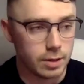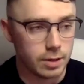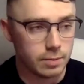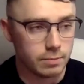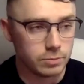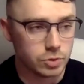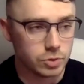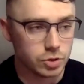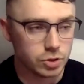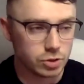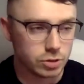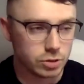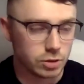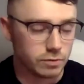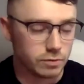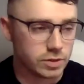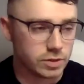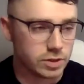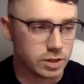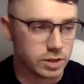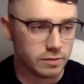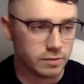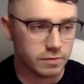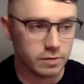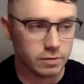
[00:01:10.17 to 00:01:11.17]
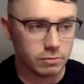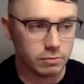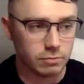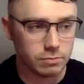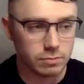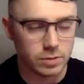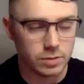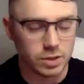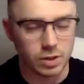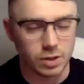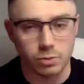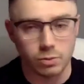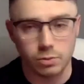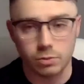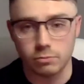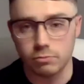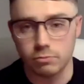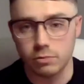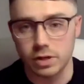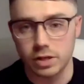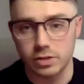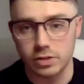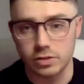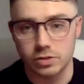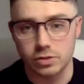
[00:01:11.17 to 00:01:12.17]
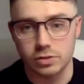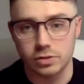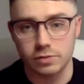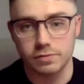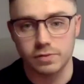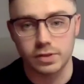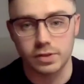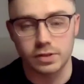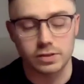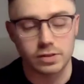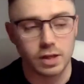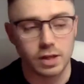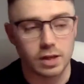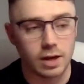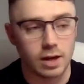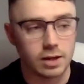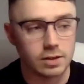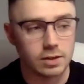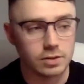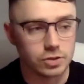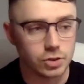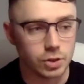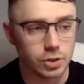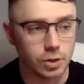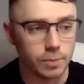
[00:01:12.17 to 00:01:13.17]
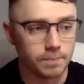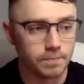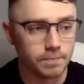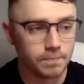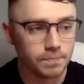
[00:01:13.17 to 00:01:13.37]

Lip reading: just obviously for reasons and things like that. So,